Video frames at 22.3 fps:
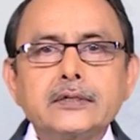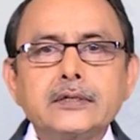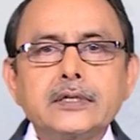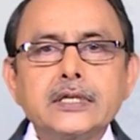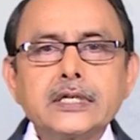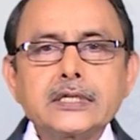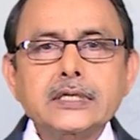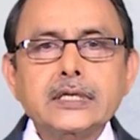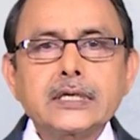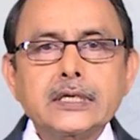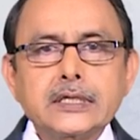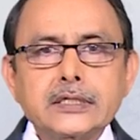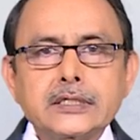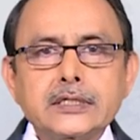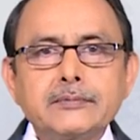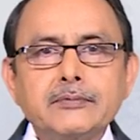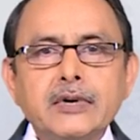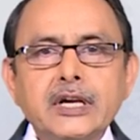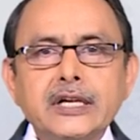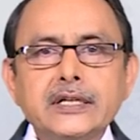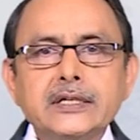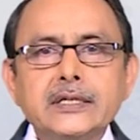
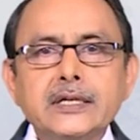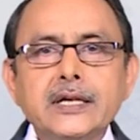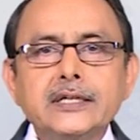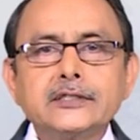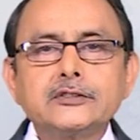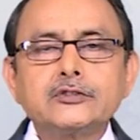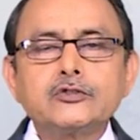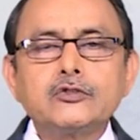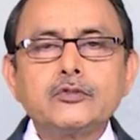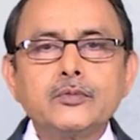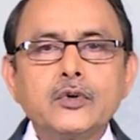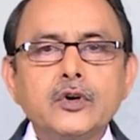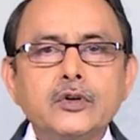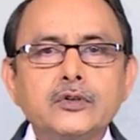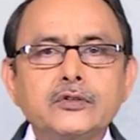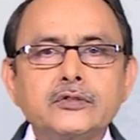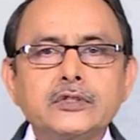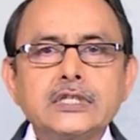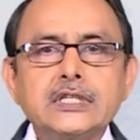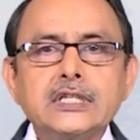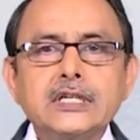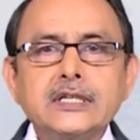discussed by
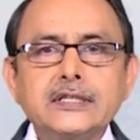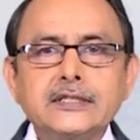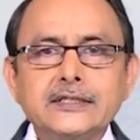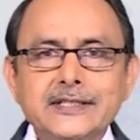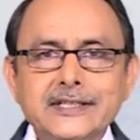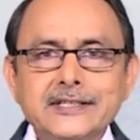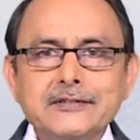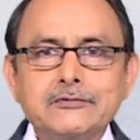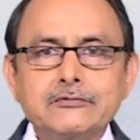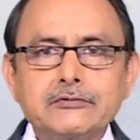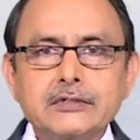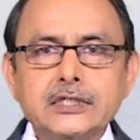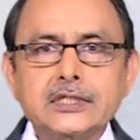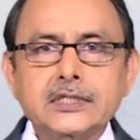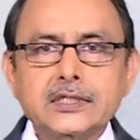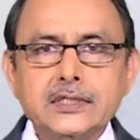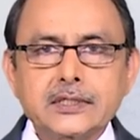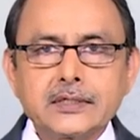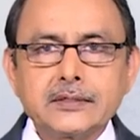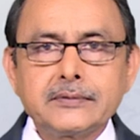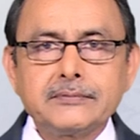anthropological linguists.